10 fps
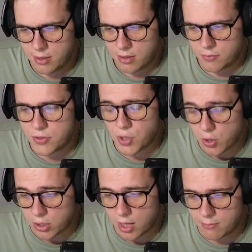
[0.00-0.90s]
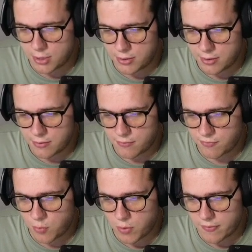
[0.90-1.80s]
or the dark goblin
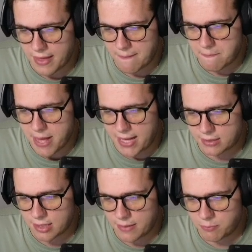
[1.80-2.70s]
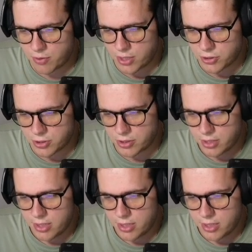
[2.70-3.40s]
for that backline pressure